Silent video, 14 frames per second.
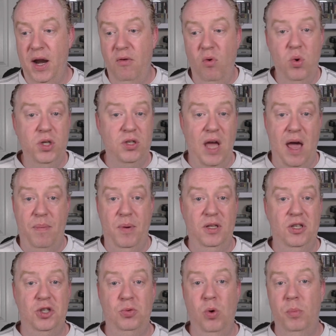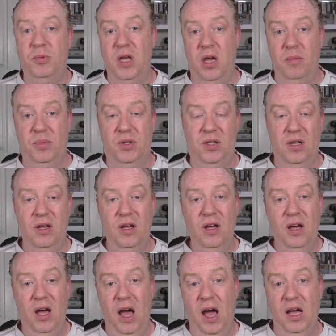always happy to swap tips.
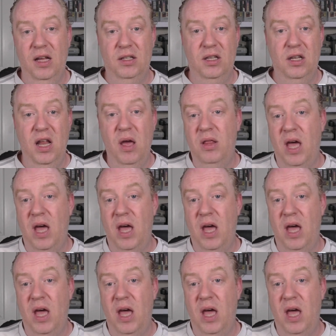So